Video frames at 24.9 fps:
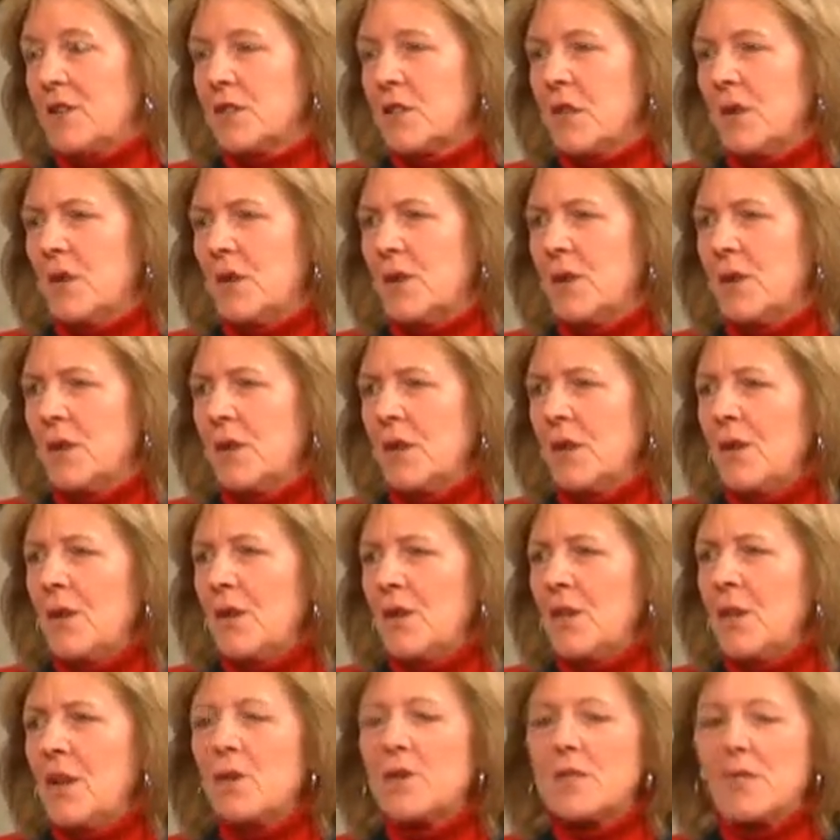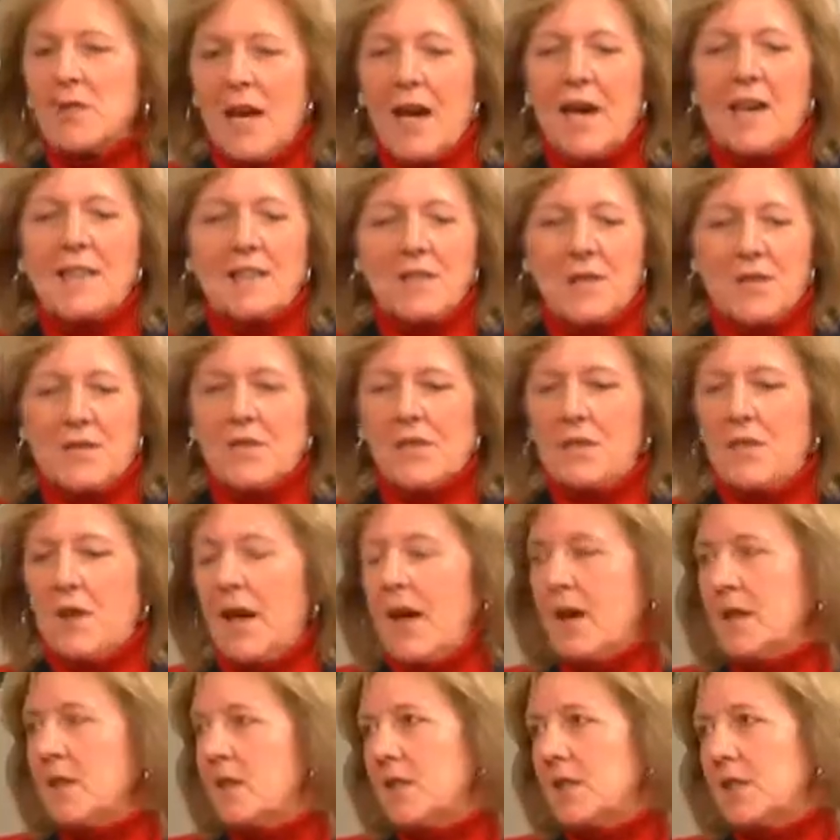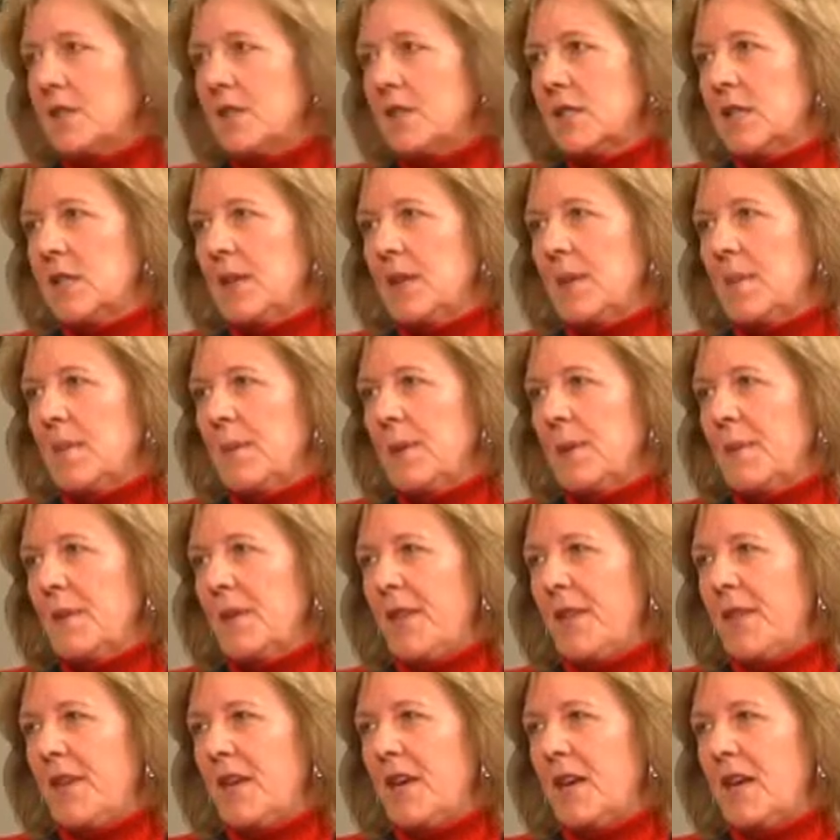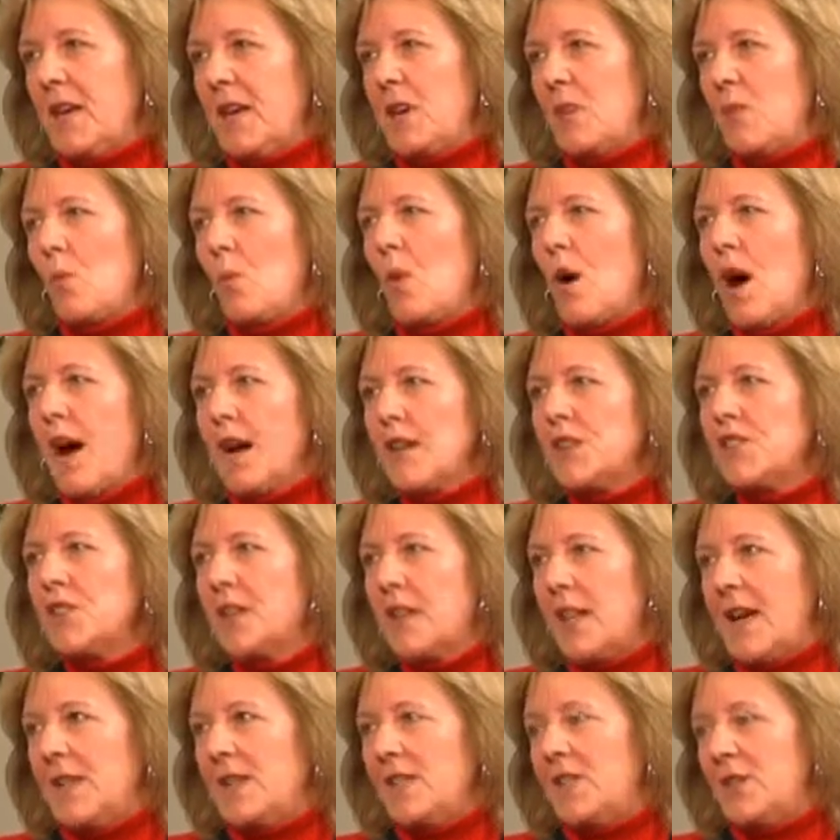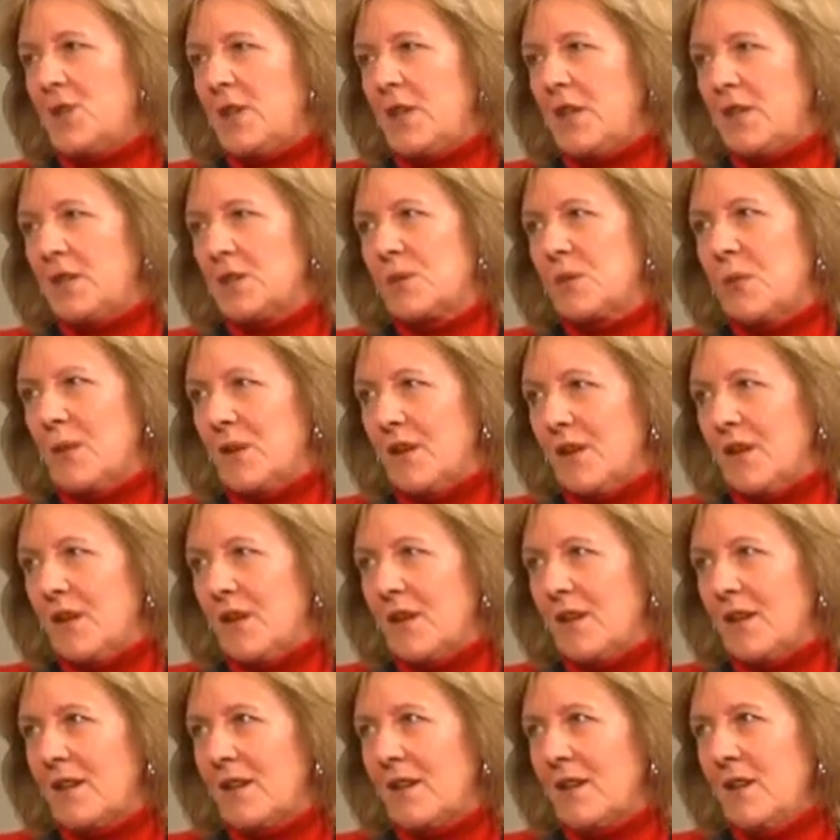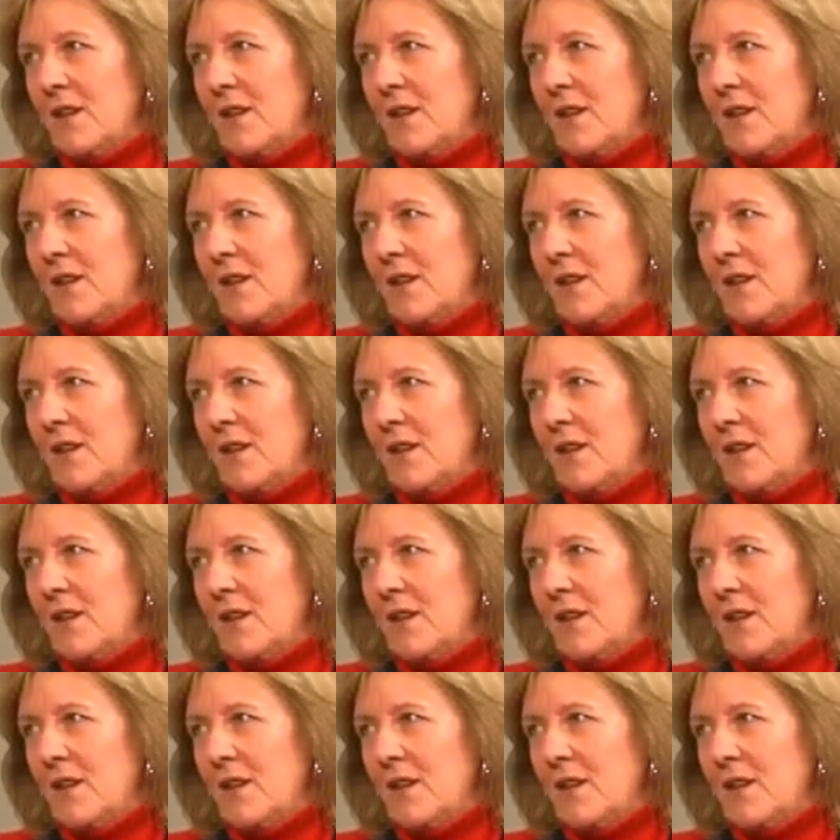So those kinds of strategies to get people thinking, why should I do this work?